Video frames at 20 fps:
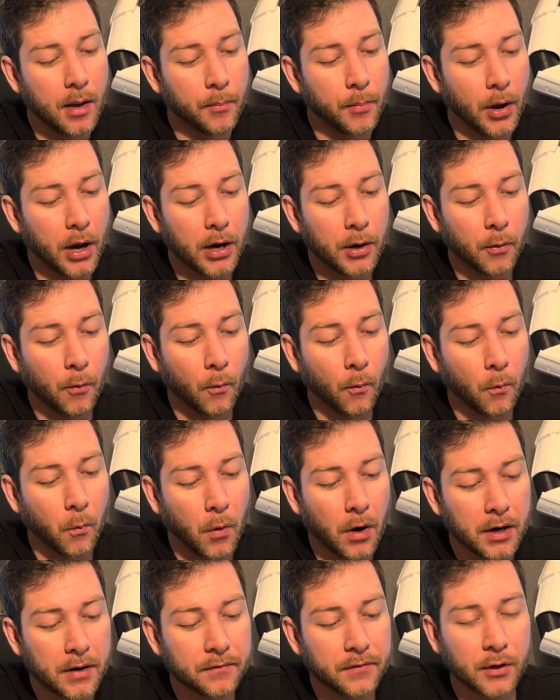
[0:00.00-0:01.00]
But
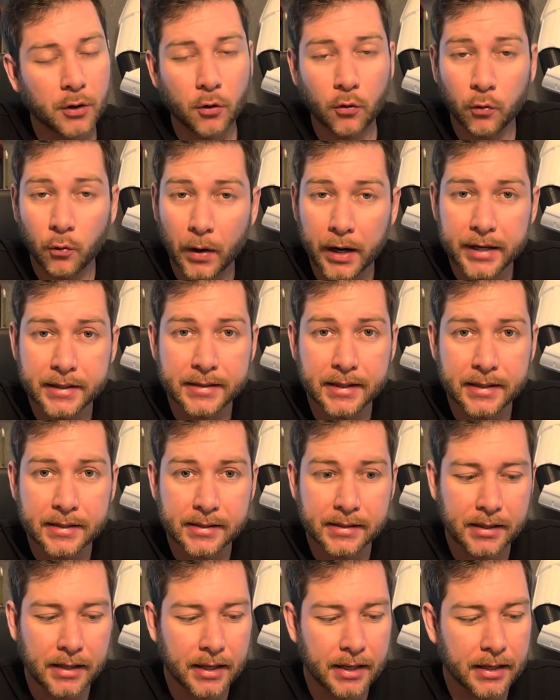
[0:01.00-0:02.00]
one of the
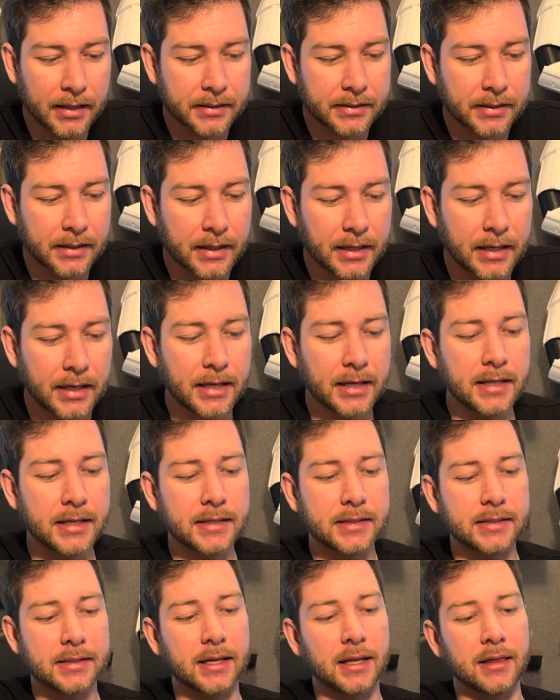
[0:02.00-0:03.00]
craziest things
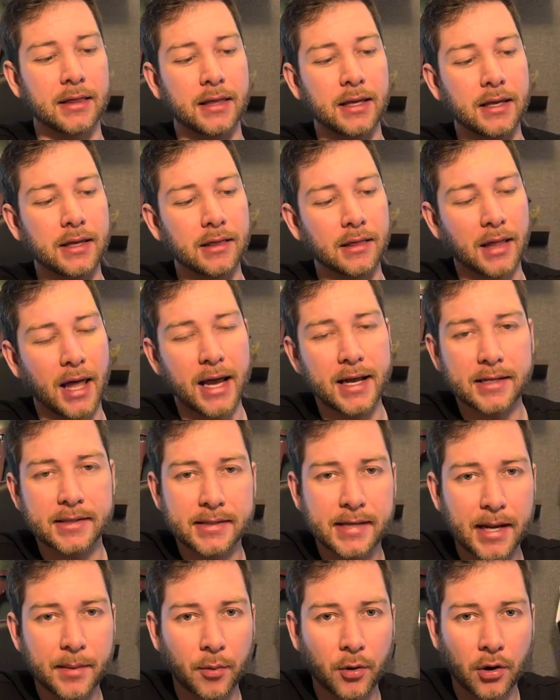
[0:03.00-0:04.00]
is the
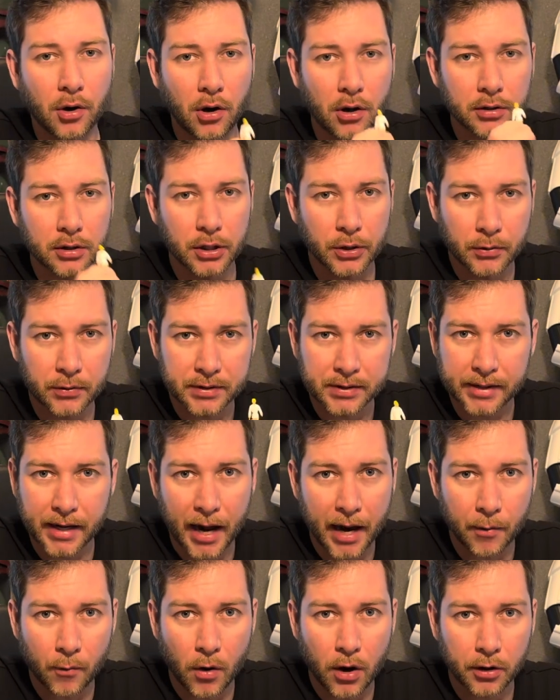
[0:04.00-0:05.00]
lightsaber on Luke
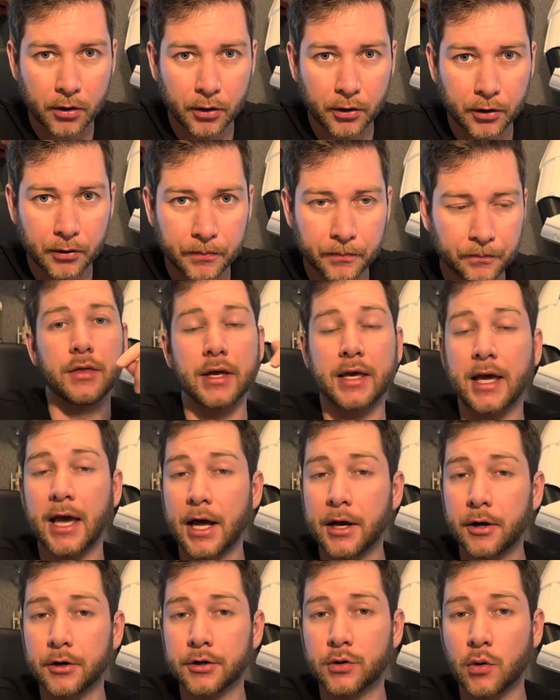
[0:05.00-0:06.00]
Skywalker. The
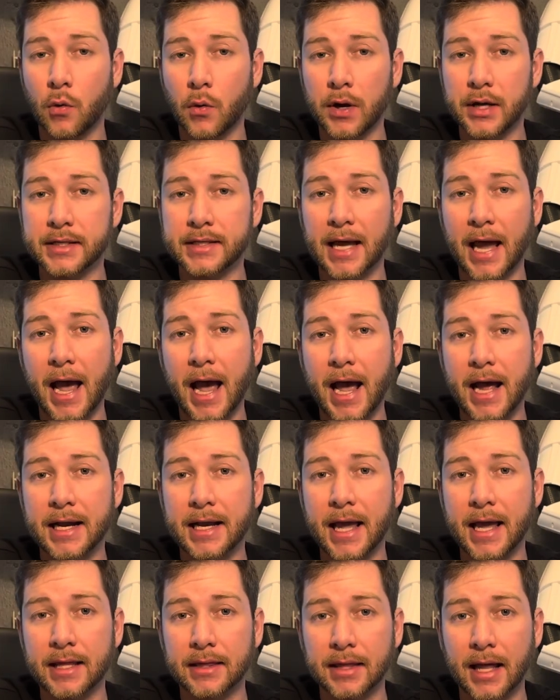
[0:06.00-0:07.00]
Kenner toys had
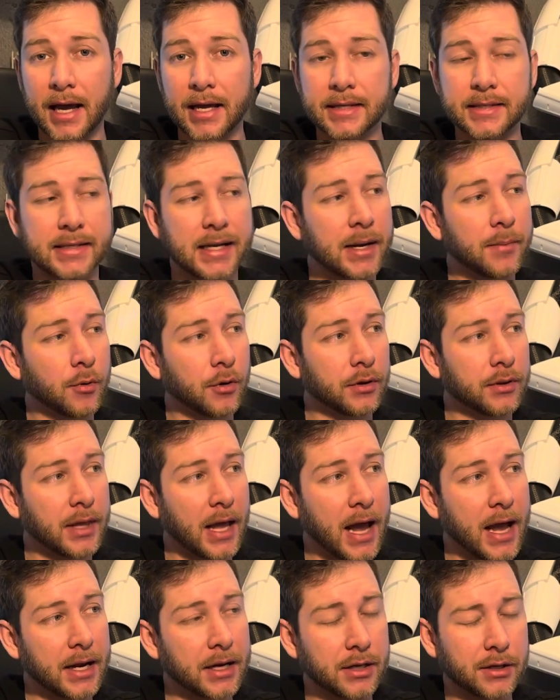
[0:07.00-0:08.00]
a lightsaber
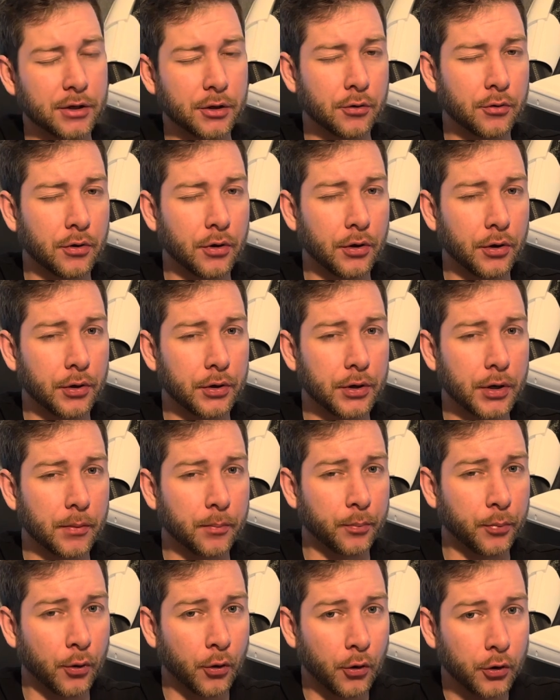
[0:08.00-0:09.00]
that you could
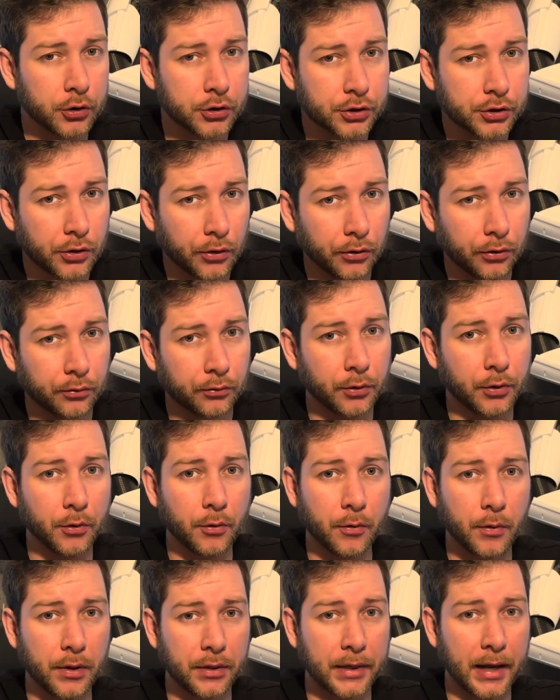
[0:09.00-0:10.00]
push
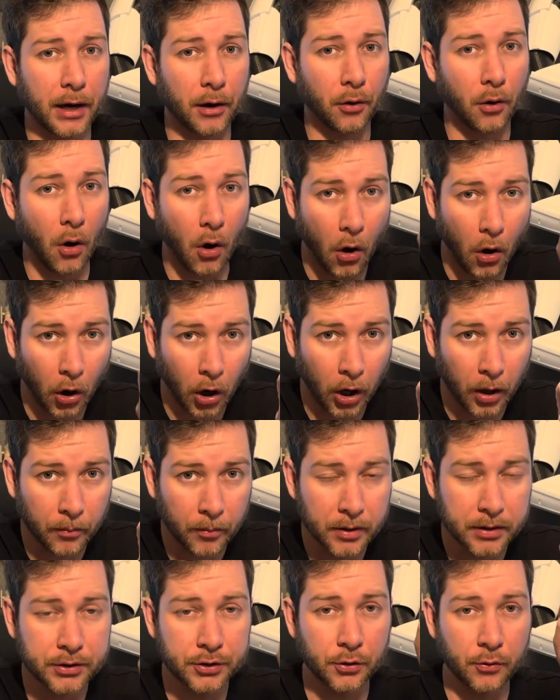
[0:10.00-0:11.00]
through their
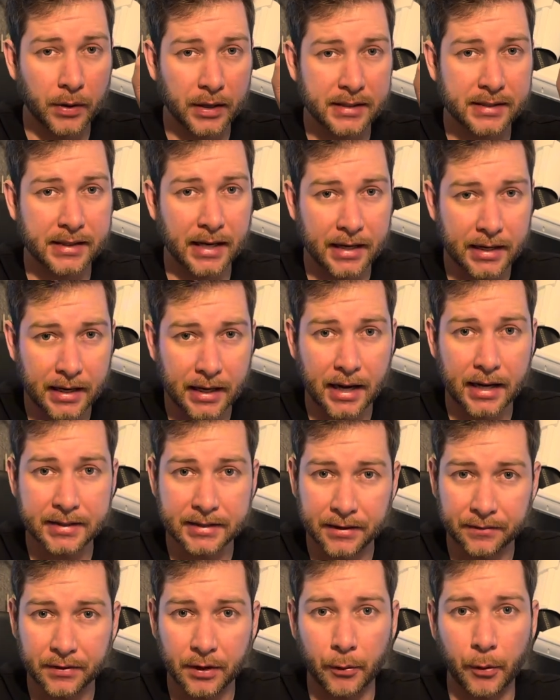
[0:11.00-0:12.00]
arm to extend it as
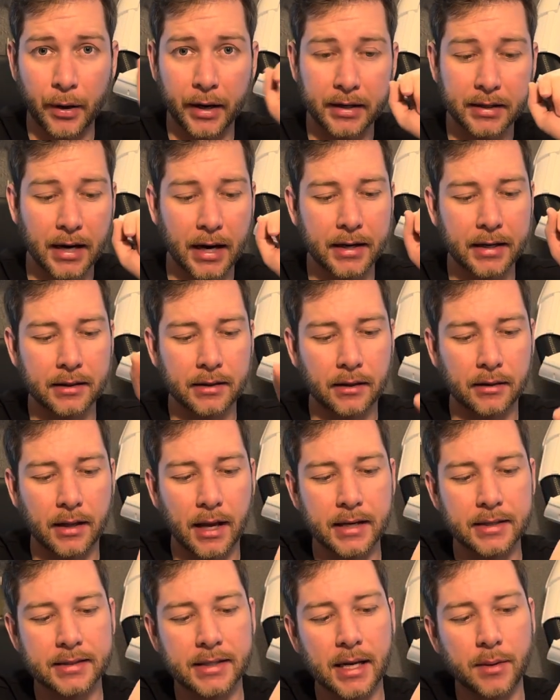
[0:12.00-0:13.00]
if they were igniting the
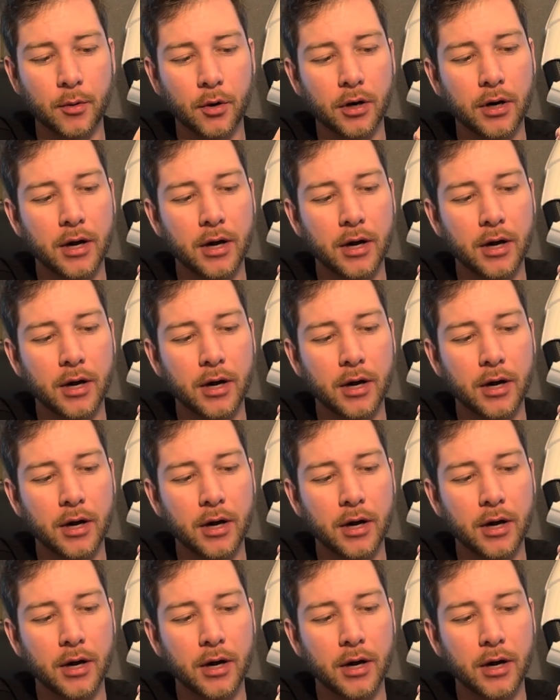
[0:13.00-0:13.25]
lightsaber.